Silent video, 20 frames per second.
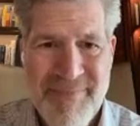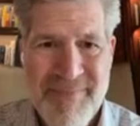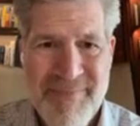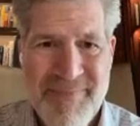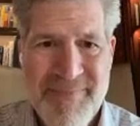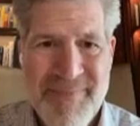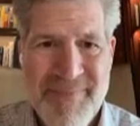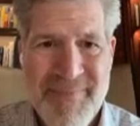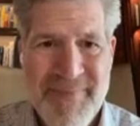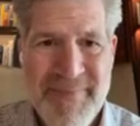
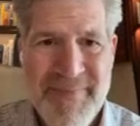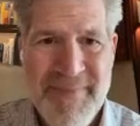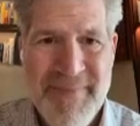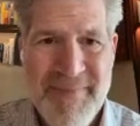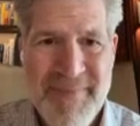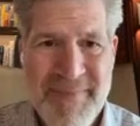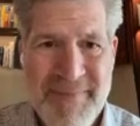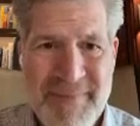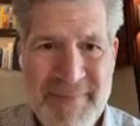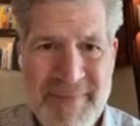
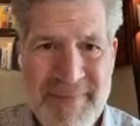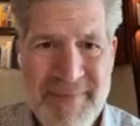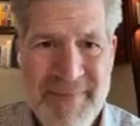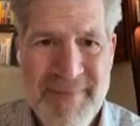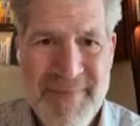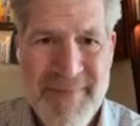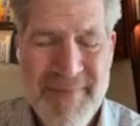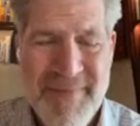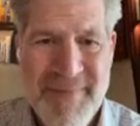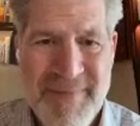
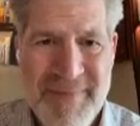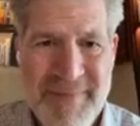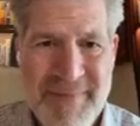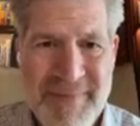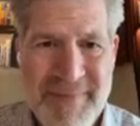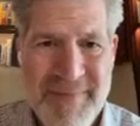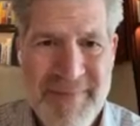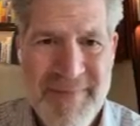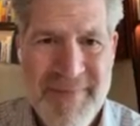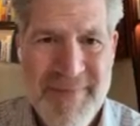
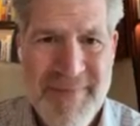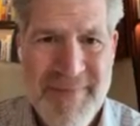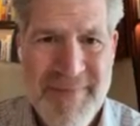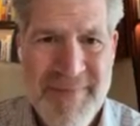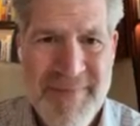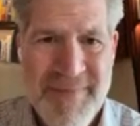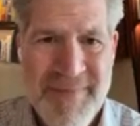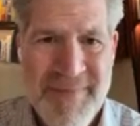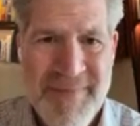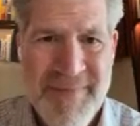
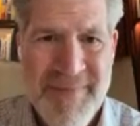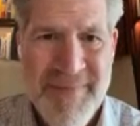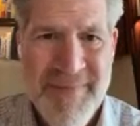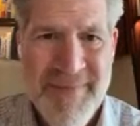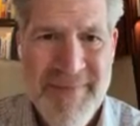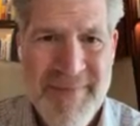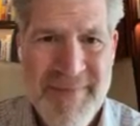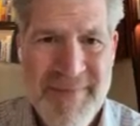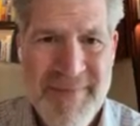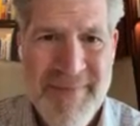
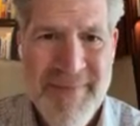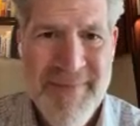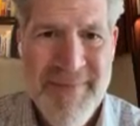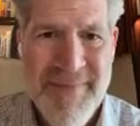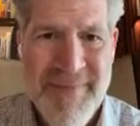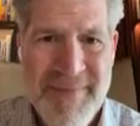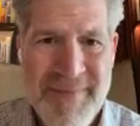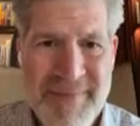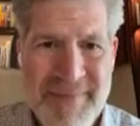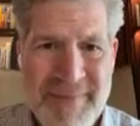
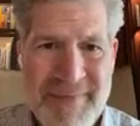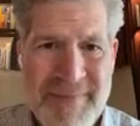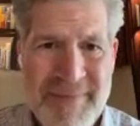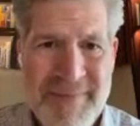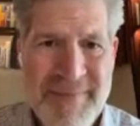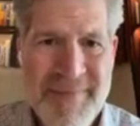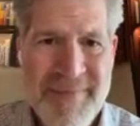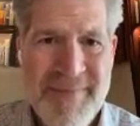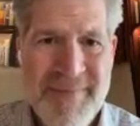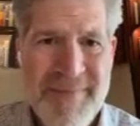
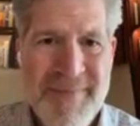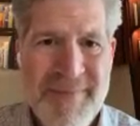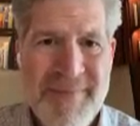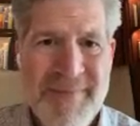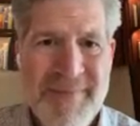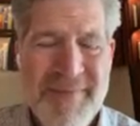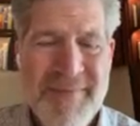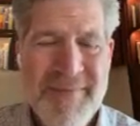(silent)